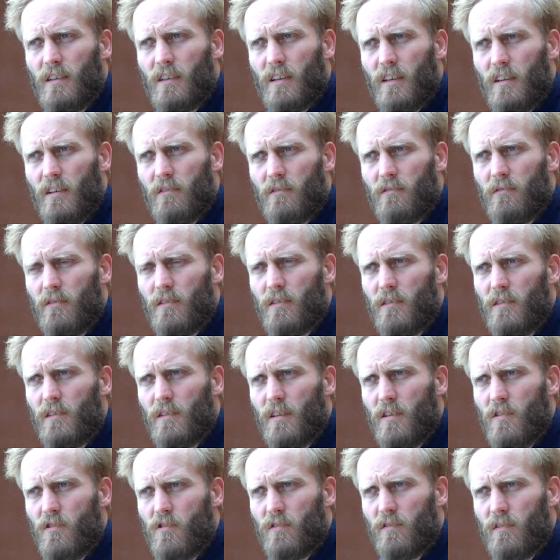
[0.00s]
You
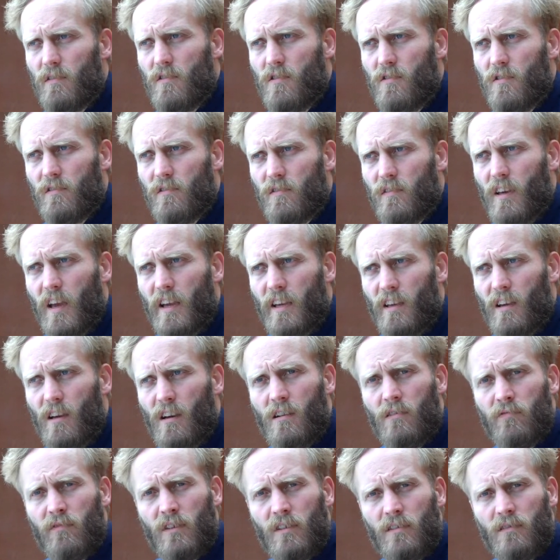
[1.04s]
shouldn't take it
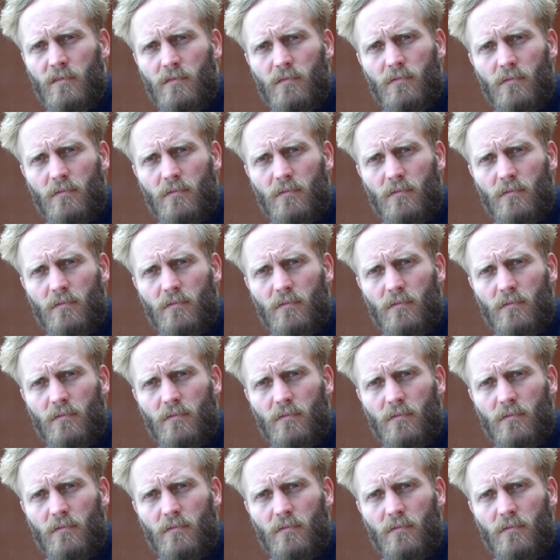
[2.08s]
over.